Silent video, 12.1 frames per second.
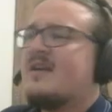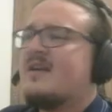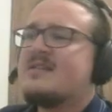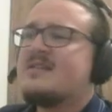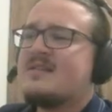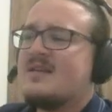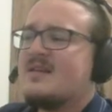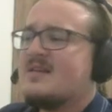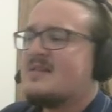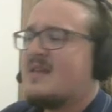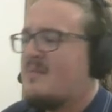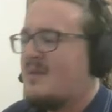Is
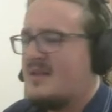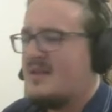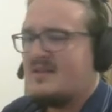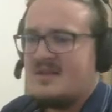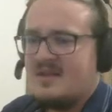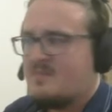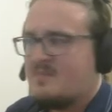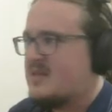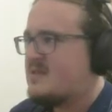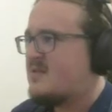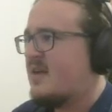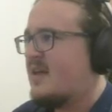somebody didn't
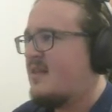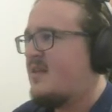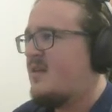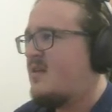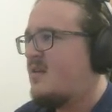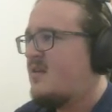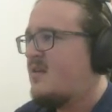press ready?